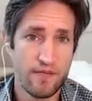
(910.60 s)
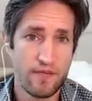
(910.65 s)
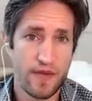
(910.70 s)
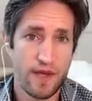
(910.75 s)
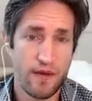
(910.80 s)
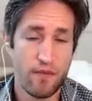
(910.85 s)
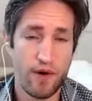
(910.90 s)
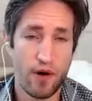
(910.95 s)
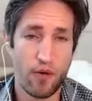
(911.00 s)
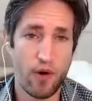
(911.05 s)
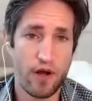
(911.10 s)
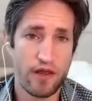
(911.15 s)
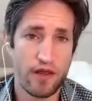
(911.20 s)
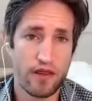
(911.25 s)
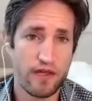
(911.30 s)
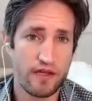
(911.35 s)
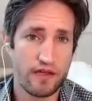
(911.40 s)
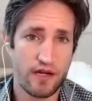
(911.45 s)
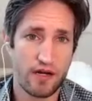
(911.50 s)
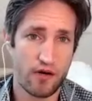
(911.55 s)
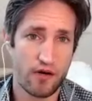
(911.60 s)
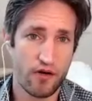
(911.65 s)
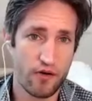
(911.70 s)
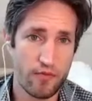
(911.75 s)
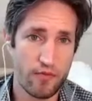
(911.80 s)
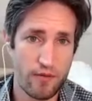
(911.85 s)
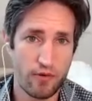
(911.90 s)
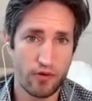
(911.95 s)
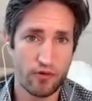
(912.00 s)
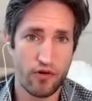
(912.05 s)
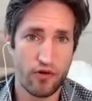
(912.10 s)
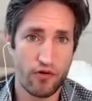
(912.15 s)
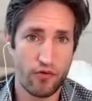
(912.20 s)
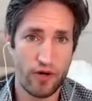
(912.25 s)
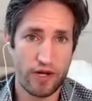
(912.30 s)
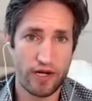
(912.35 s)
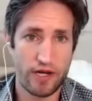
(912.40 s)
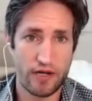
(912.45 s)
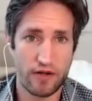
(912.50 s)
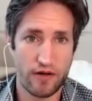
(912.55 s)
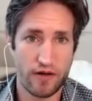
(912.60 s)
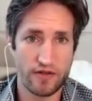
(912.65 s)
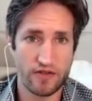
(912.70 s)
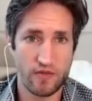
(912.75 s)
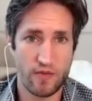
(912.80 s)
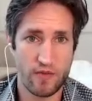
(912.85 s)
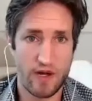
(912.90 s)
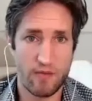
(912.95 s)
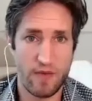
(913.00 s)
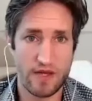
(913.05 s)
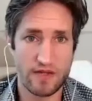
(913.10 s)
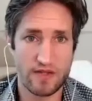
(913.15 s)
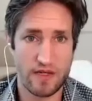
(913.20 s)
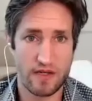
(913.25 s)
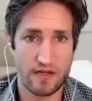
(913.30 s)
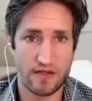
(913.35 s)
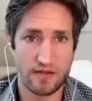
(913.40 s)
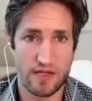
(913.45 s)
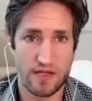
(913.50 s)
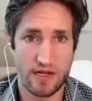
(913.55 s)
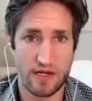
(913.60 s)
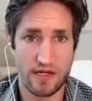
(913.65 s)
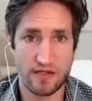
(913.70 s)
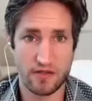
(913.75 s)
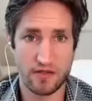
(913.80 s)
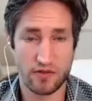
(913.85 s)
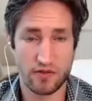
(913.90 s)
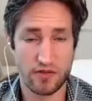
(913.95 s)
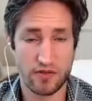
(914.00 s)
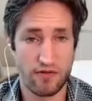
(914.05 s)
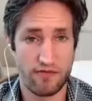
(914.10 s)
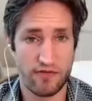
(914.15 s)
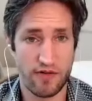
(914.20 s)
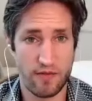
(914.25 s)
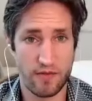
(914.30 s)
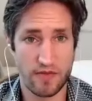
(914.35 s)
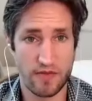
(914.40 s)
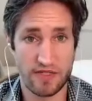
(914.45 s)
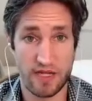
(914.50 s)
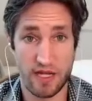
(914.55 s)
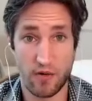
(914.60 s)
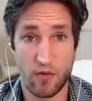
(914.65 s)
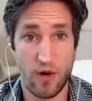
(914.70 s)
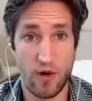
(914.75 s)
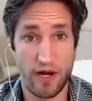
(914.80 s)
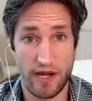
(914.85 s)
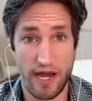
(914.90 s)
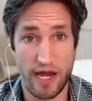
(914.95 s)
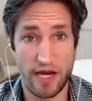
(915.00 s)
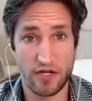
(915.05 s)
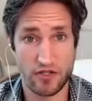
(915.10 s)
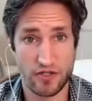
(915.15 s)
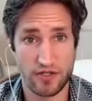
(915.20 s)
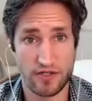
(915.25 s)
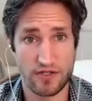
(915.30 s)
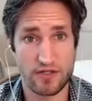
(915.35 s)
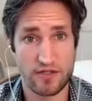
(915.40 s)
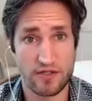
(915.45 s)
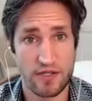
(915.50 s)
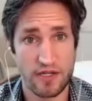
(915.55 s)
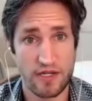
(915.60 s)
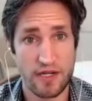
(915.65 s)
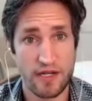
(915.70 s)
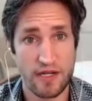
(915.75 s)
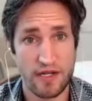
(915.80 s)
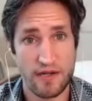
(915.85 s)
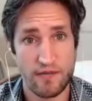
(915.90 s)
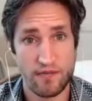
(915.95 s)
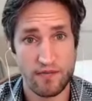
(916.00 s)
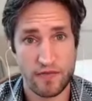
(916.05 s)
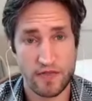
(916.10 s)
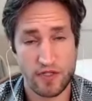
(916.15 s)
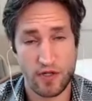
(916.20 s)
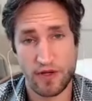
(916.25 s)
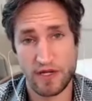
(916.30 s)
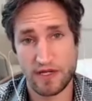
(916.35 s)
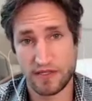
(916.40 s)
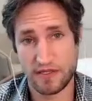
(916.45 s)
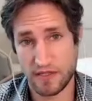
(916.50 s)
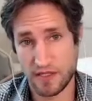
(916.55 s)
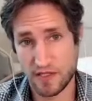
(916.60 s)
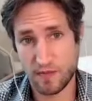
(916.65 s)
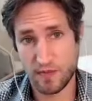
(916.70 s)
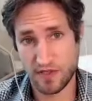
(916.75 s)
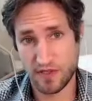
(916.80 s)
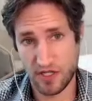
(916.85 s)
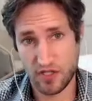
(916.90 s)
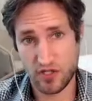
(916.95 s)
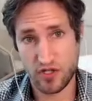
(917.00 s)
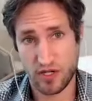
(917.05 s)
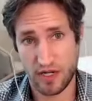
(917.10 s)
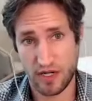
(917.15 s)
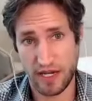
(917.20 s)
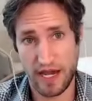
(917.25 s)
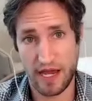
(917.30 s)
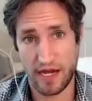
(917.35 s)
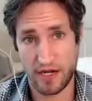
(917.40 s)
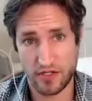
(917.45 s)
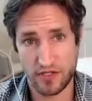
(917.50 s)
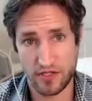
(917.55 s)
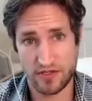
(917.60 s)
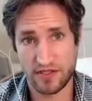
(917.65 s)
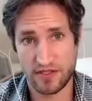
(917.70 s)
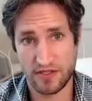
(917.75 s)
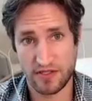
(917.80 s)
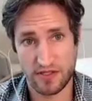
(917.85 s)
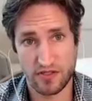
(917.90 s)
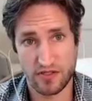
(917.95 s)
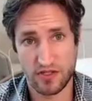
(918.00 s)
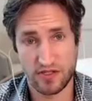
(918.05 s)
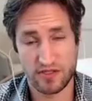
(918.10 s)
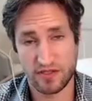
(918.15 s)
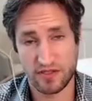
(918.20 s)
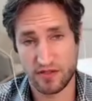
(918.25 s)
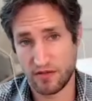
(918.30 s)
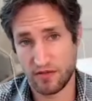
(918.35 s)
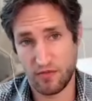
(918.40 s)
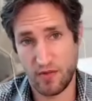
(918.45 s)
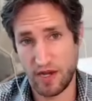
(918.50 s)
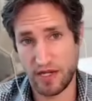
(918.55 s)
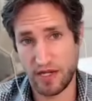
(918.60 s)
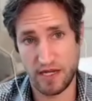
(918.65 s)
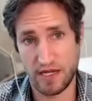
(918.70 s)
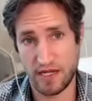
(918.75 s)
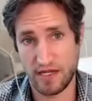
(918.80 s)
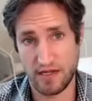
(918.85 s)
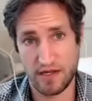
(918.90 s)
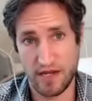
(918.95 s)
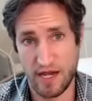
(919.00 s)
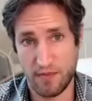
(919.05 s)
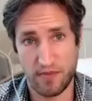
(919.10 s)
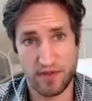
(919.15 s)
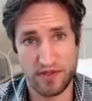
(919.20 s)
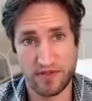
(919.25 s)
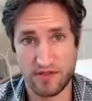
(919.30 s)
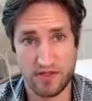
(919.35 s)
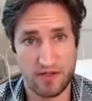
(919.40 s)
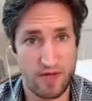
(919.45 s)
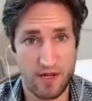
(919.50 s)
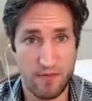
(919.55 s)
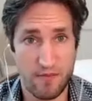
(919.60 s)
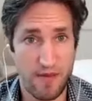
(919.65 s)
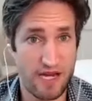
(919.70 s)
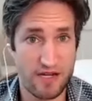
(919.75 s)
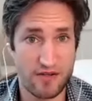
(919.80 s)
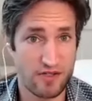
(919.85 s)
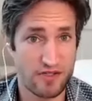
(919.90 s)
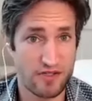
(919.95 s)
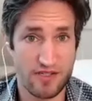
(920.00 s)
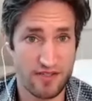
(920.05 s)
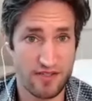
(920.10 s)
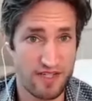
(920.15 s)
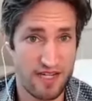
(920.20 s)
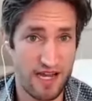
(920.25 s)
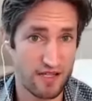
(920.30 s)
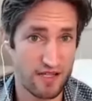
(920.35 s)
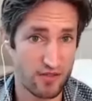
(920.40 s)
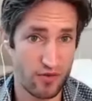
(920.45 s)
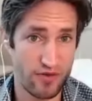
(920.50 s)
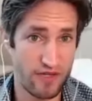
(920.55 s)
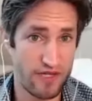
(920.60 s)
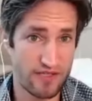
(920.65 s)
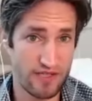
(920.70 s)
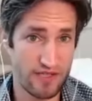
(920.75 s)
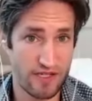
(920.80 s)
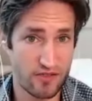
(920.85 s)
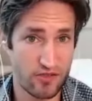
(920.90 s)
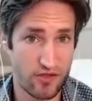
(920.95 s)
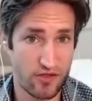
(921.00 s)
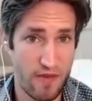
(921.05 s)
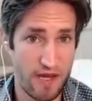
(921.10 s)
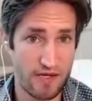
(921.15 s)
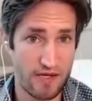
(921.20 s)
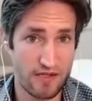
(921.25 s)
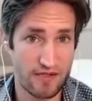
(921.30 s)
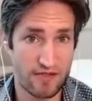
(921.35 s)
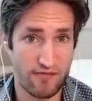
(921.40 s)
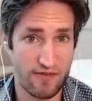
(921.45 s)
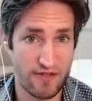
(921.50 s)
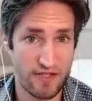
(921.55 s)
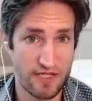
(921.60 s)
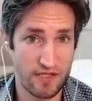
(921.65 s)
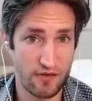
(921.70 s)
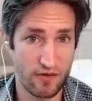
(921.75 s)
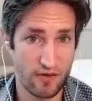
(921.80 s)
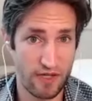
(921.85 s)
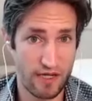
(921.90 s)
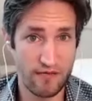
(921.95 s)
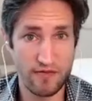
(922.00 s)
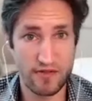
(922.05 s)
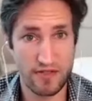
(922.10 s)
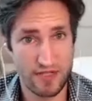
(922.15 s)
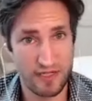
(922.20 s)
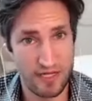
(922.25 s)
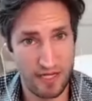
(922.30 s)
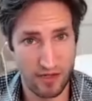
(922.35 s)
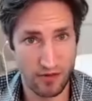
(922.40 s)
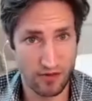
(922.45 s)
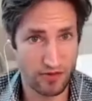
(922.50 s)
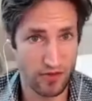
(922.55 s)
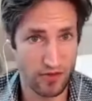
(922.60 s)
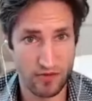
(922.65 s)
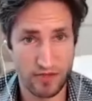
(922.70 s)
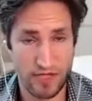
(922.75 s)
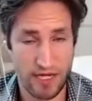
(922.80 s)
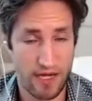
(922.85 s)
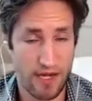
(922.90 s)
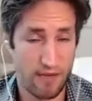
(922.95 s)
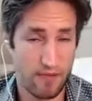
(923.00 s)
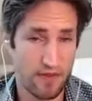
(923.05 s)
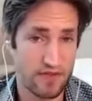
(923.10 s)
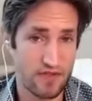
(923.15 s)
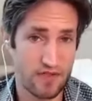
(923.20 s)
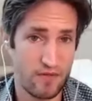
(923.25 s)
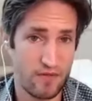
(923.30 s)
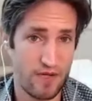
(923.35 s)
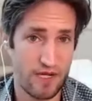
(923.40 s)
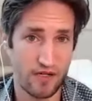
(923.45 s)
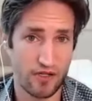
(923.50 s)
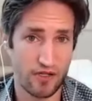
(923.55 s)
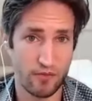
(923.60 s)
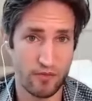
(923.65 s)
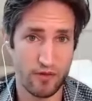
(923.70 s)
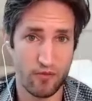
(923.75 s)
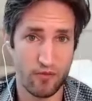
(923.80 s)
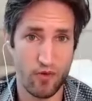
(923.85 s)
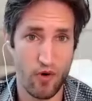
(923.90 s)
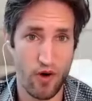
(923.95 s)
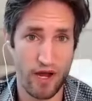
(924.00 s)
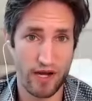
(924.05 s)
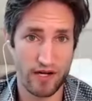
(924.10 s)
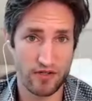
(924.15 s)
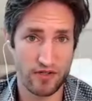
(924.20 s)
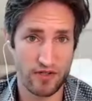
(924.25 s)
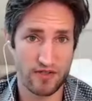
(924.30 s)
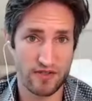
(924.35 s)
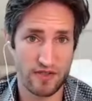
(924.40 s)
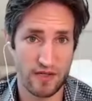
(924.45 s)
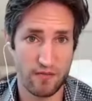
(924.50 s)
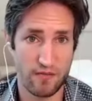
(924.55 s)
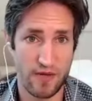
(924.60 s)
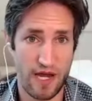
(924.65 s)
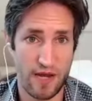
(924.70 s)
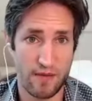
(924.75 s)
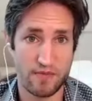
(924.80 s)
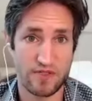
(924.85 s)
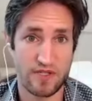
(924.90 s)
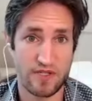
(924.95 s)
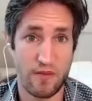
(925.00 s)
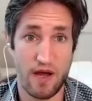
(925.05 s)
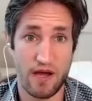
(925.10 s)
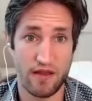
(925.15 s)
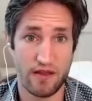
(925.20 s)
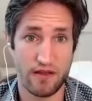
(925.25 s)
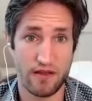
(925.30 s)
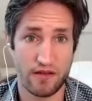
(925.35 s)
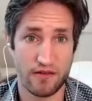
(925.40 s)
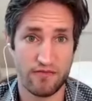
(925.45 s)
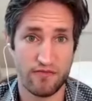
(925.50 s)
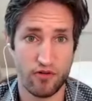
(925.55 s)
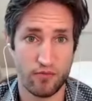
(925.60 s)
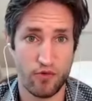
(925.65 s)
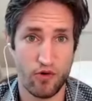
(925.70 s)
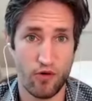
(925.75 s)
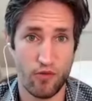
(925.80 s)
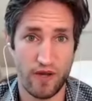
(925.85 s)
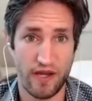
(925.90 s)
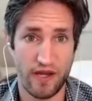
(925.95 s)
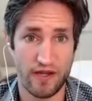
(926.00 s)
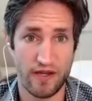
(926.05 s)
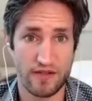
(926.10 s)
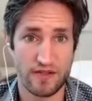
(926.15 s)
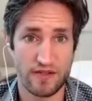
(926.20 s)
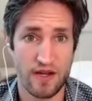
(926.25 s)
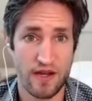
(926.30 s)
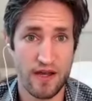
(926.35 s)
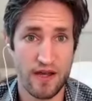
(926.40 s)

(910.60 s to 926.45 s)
But one thing that a lot of people don't recognize about Messi is that he's also famously quite anxious. So he's dispositionally anxious. This is just the way he happens to be made. Just as he has all these tremendous physical gifts, he also happens to be a little bit more anxious than perhaps some other football players.